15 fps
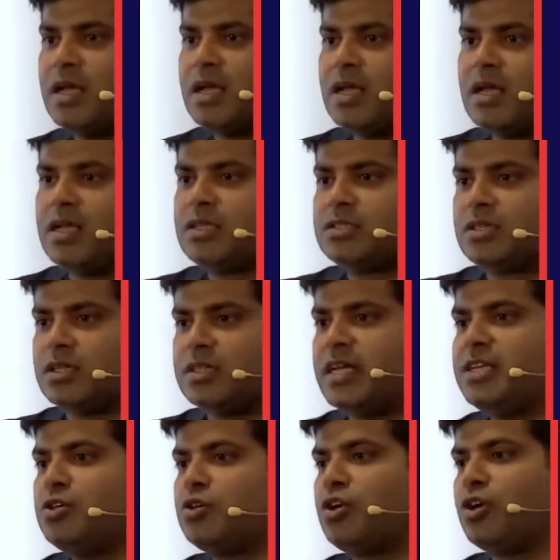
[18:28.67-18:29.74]
So then
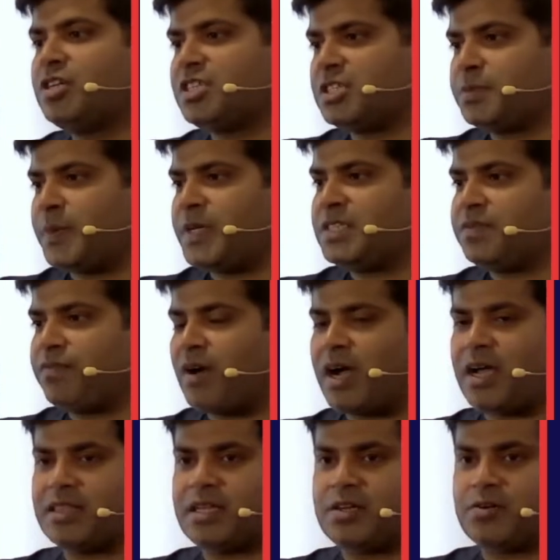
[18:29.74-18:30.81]
you don't specify
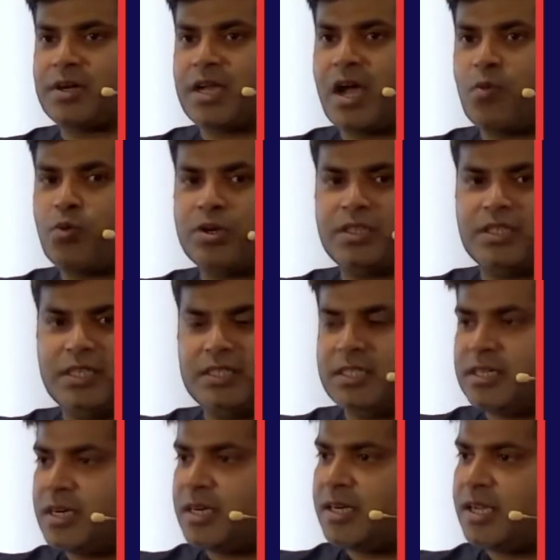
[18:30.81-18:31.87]
that okay, I want these
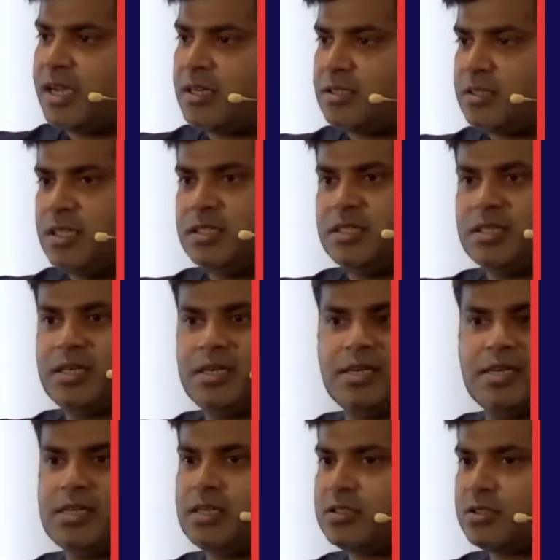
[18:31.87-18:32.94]
ingredients,
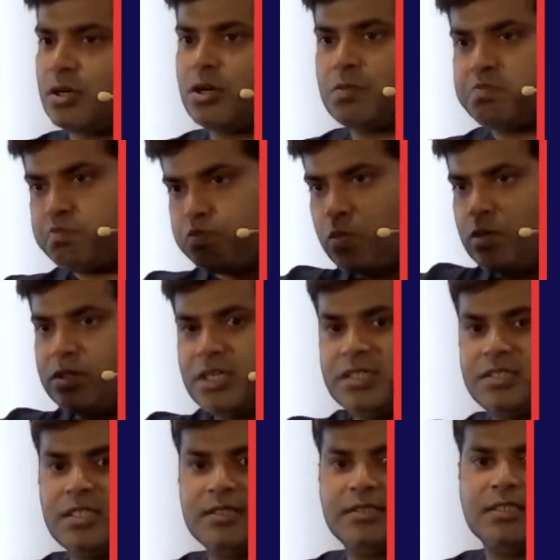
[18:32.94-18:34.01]
or
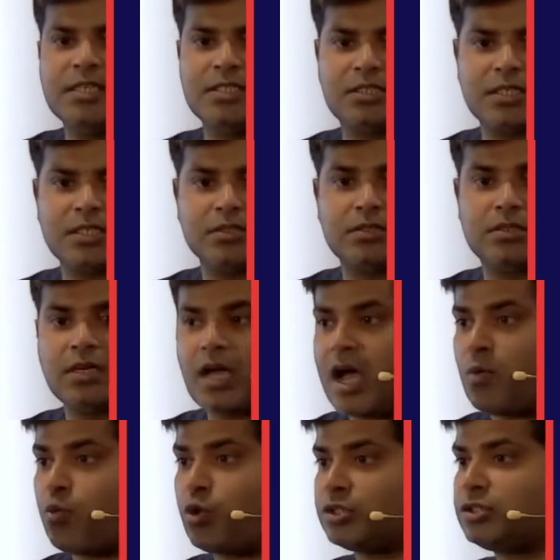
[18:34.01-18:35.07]
these things. I
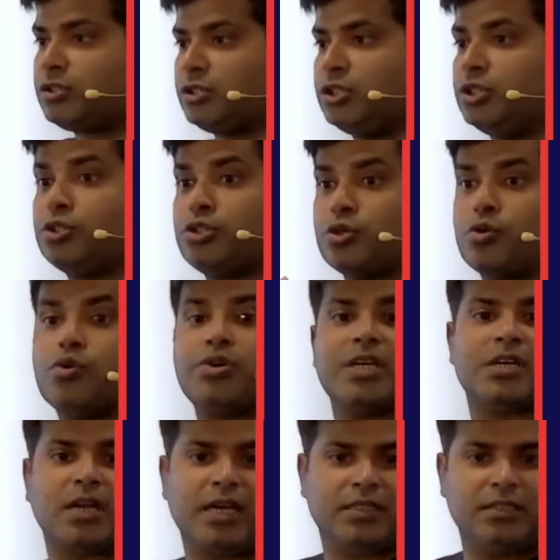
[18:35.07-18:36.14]
want you to cook it
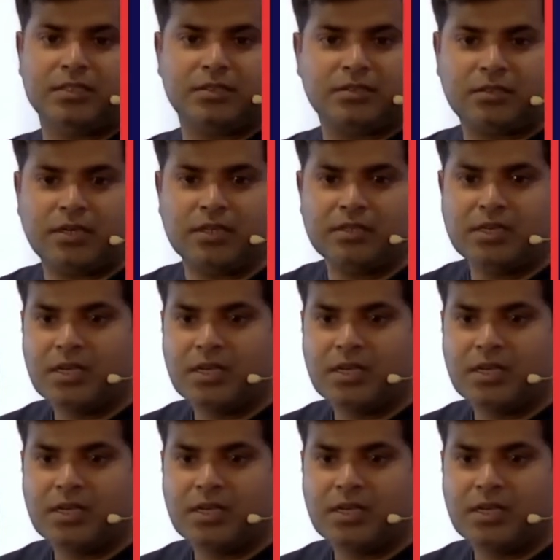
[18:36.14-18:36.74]
like this, right?